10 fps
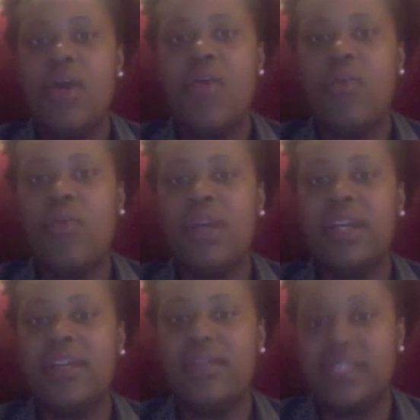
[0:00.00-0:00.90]
One
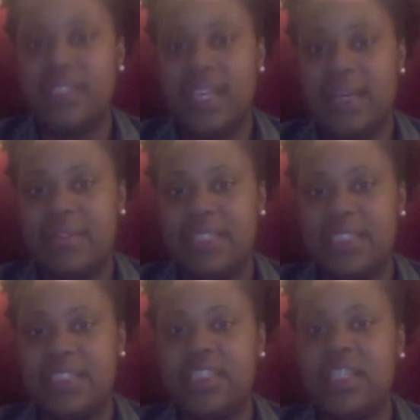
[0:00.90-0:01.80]
of the steps
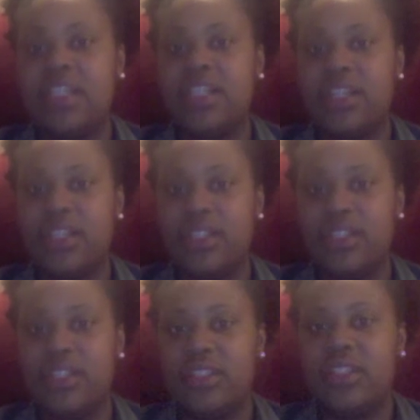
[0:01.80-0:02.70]
is to
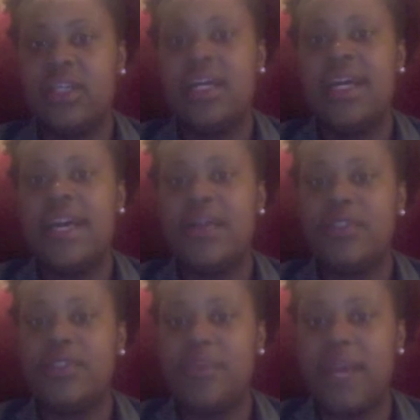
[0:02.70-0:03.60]
learn and
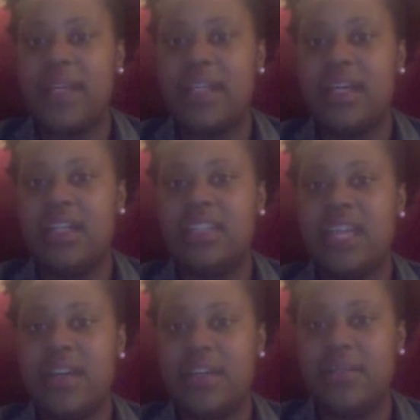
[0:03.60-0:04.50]
respect the
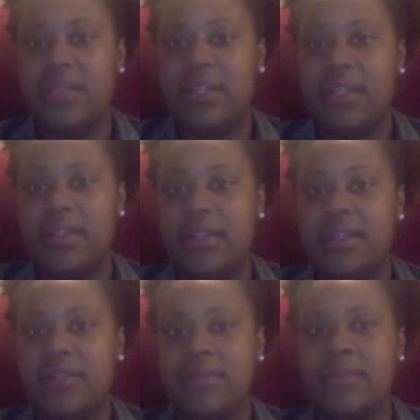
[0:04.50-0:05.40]
autonomy
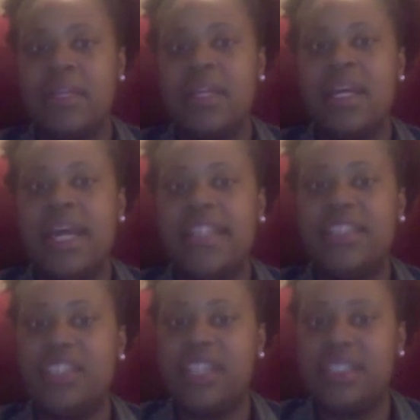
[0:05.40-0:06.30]
and
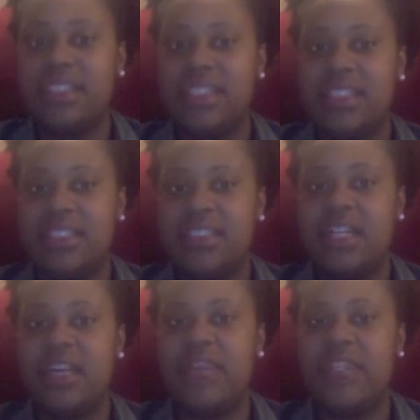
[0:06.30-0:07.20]
justice
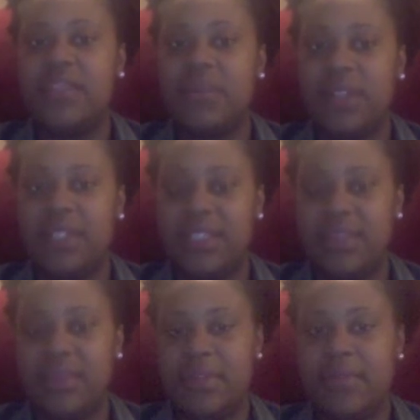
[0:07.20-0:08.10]
of each
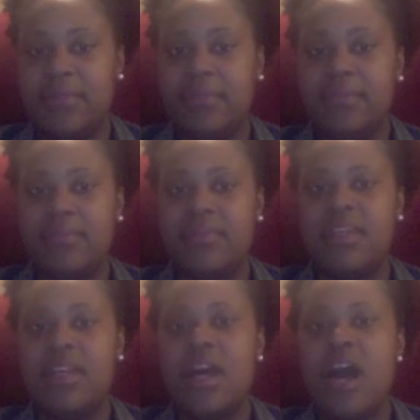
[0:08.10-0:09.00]
participant.
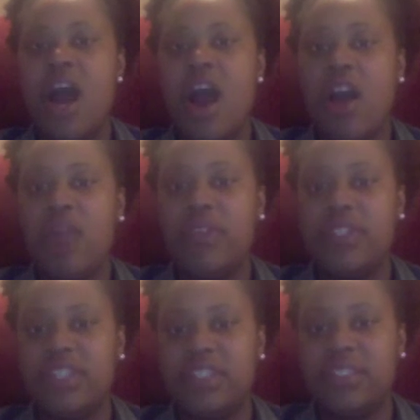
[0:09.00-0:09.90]
All
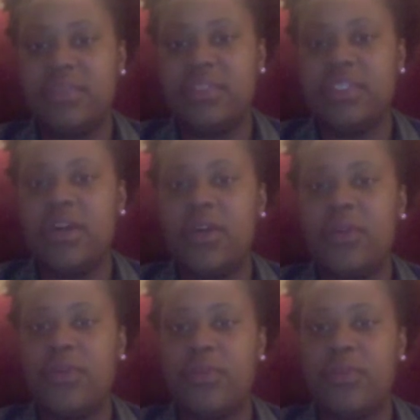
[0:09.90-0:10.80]
researchers must go
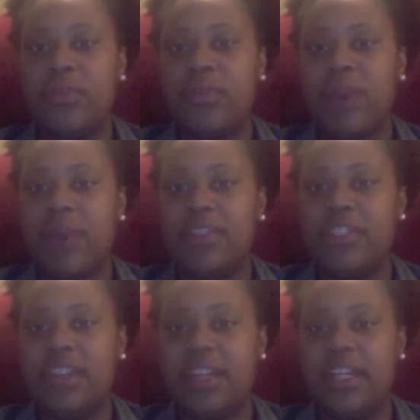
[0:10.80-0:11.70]
through the proper
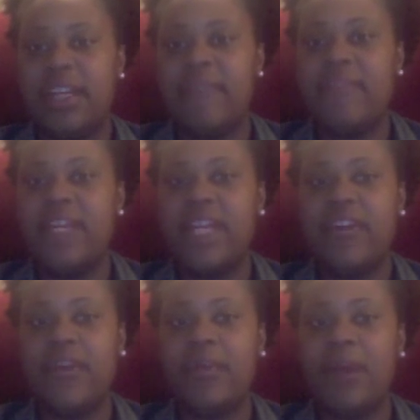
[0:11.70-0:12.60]
training, fill out
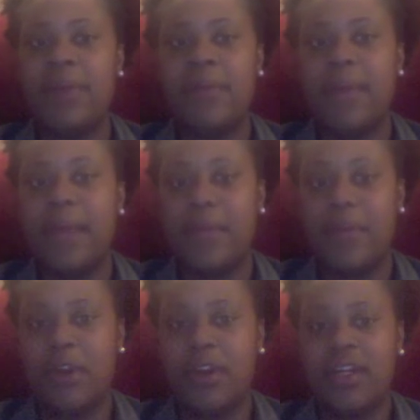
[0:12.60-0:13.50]
the proper
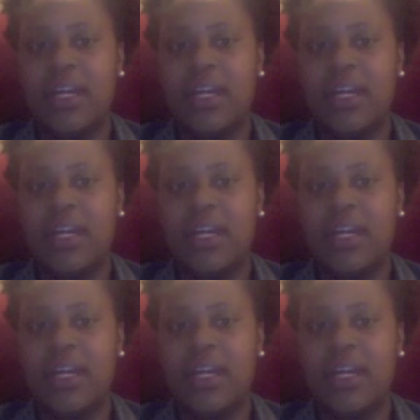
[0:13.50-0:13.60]
paperwork,